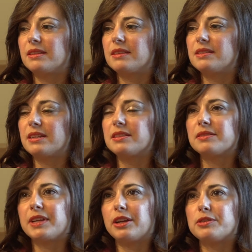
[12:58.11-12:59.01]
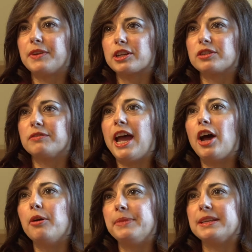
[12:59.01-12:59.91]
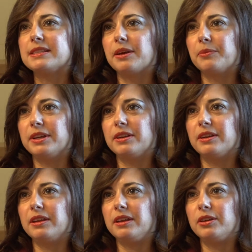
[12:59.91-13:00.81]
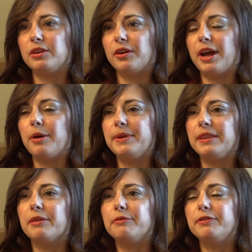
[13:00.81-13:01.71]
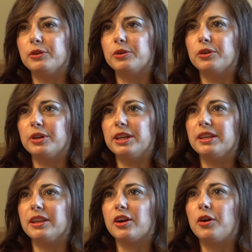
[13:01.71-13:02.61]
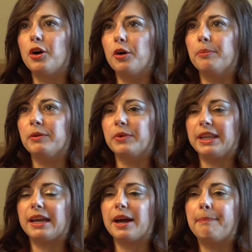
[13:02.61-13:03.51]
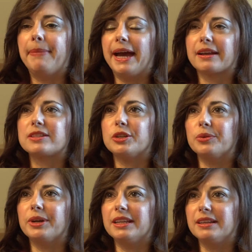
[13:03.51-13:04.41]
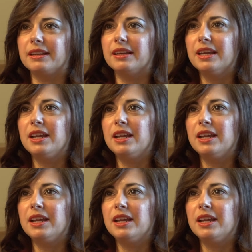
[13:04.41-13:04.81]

sense of satisfaction of helping someone and helping them feel good in their home, and when they come back to it and